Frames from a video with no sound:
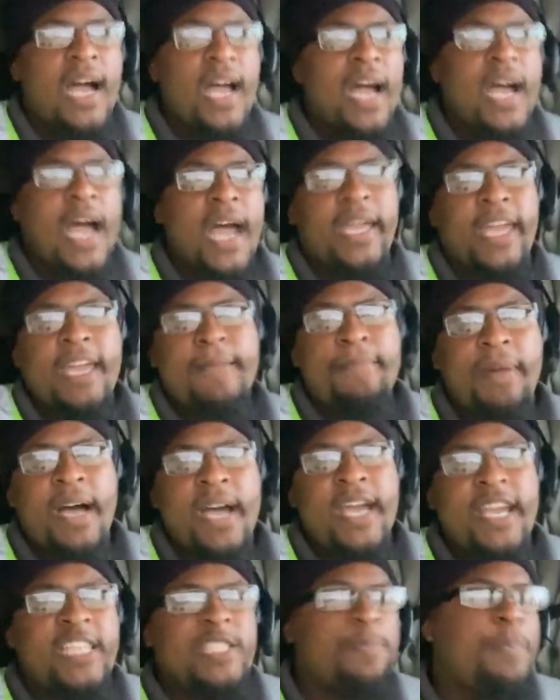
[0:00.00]
I keep my
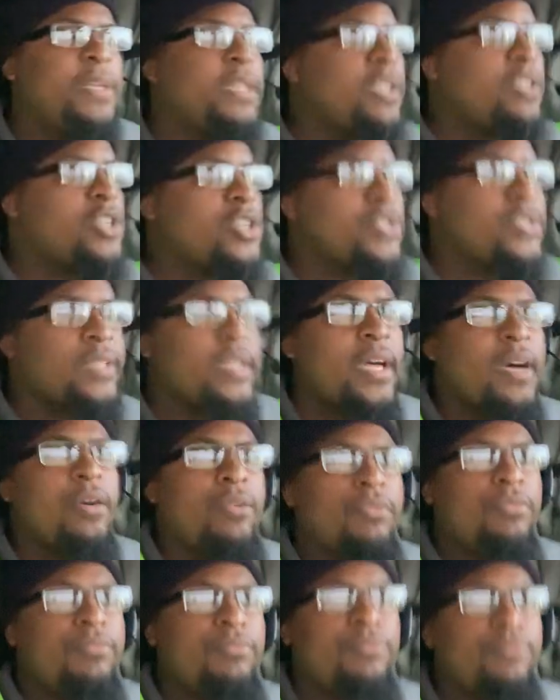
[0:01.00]
expenditures low.
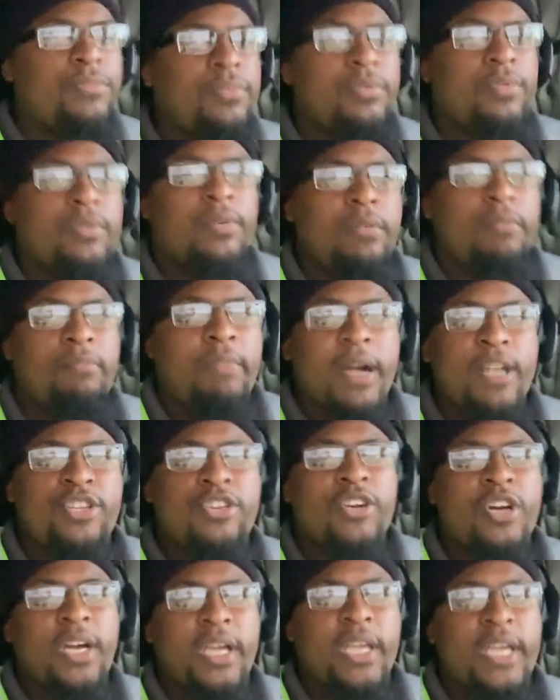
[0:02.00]
My
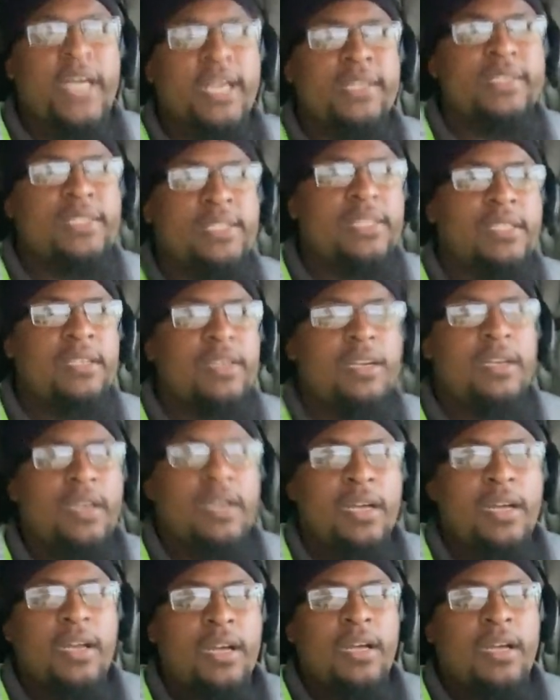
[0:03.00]
truck, yes,
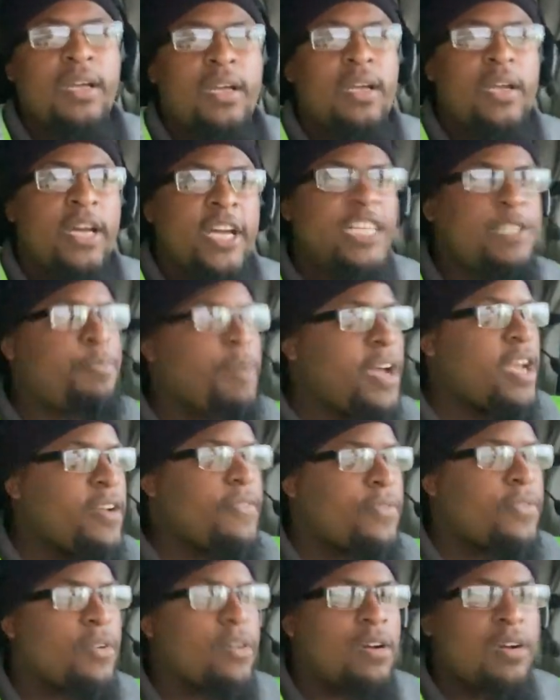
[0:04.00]
it's paid
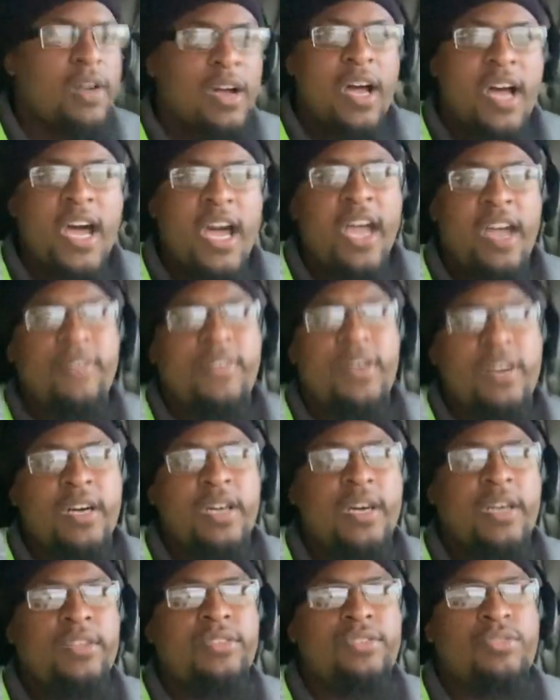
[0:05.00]
for. I have
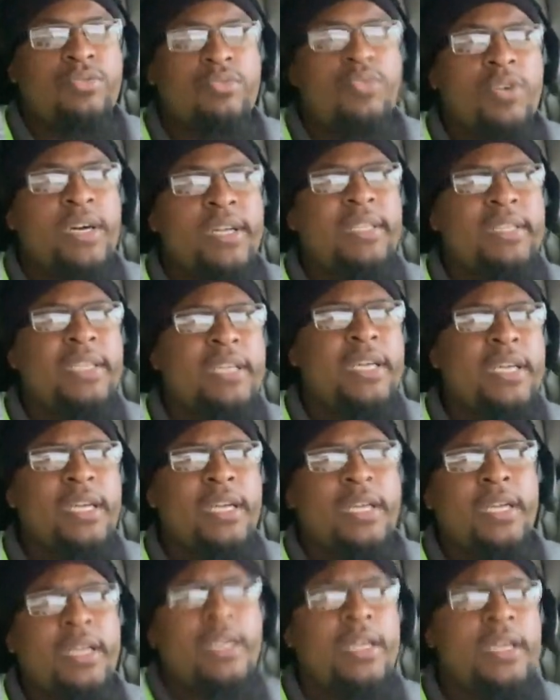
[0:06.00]
a
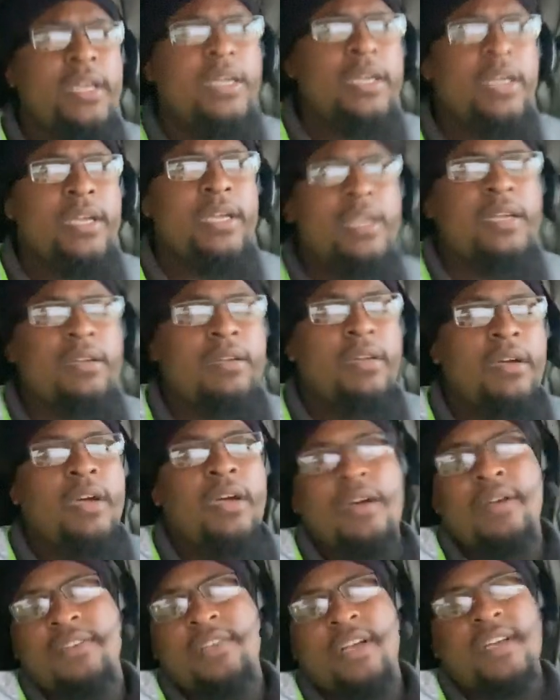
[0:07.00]

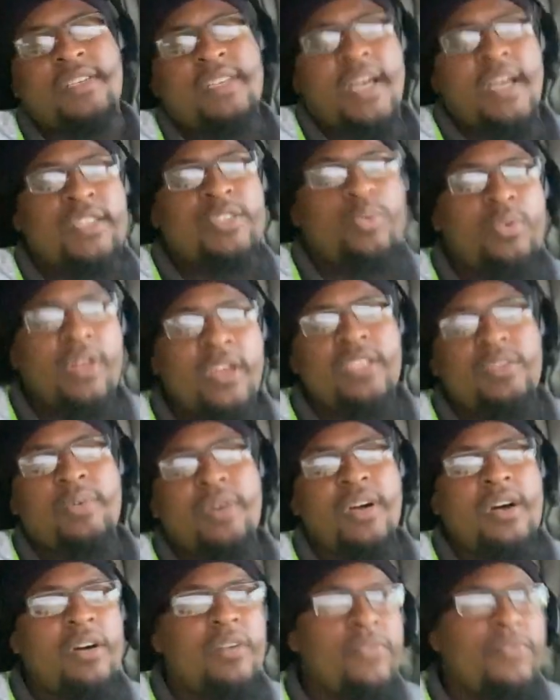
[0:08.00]

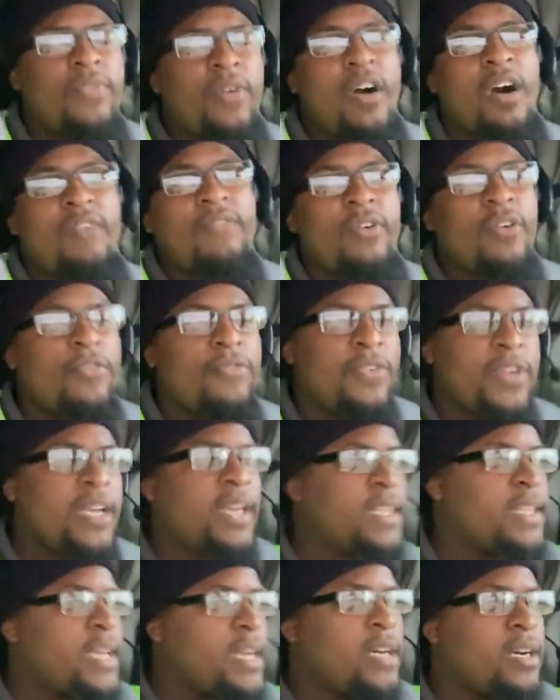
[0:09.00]
2012 Volvo
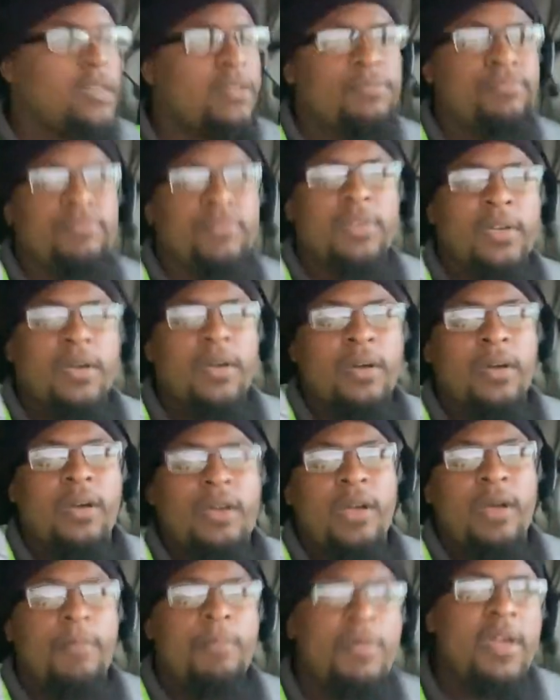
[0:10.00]
V&L
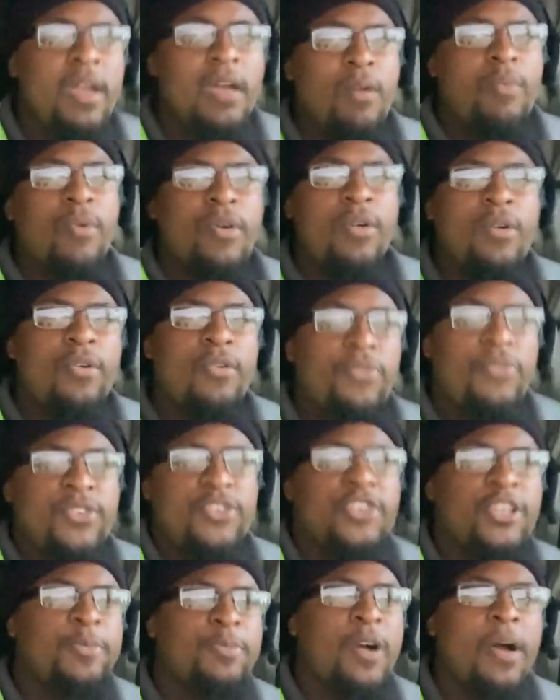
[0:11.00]
mid roof. As
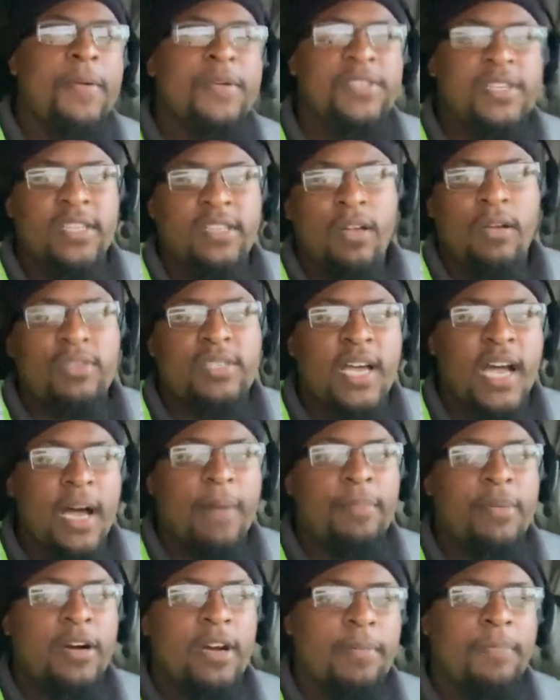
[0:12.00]
you can probably see, no top
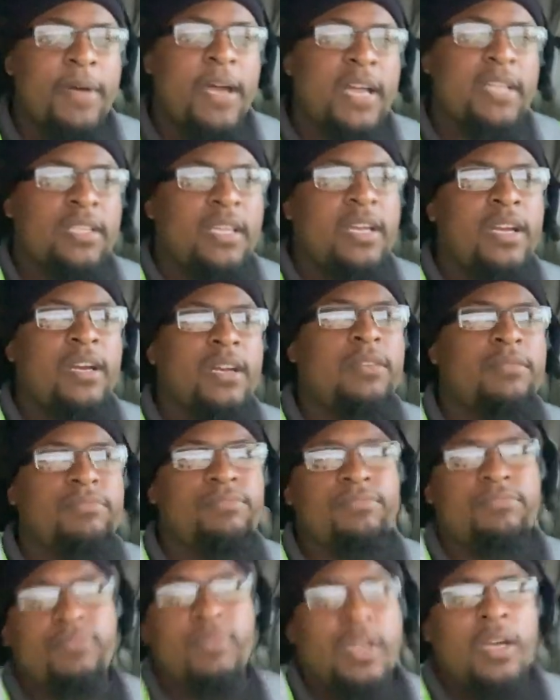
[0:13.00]
bunk back there.
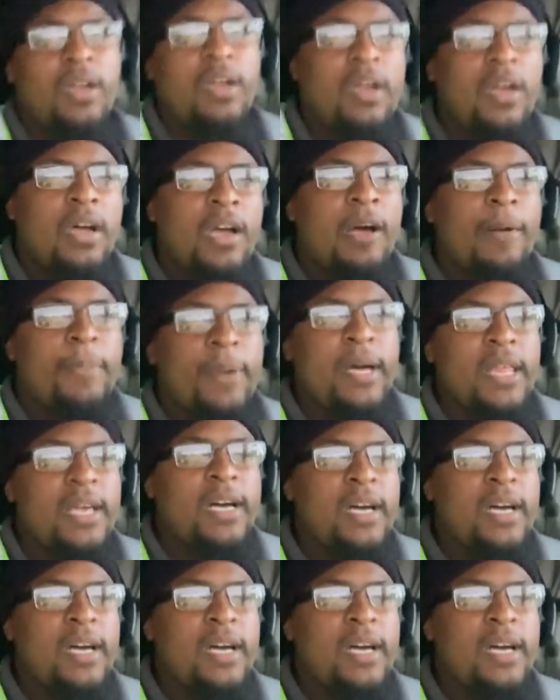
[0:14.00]
But